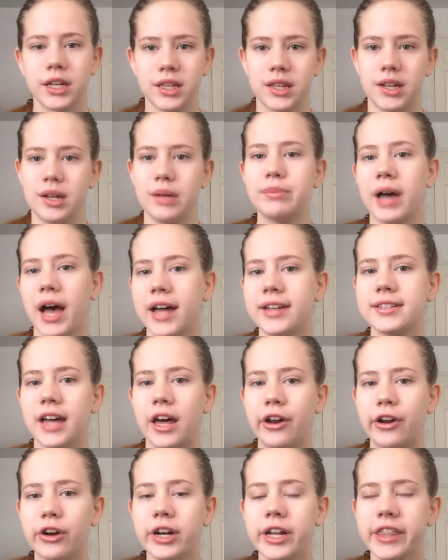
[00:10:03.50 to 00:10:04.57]
like they didn't pass
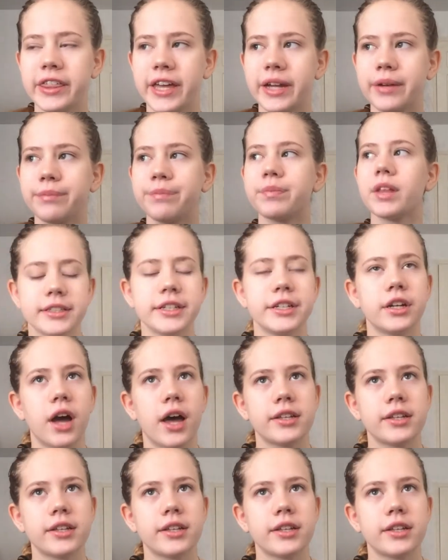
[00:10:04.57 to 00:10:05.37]
out or anything. You know,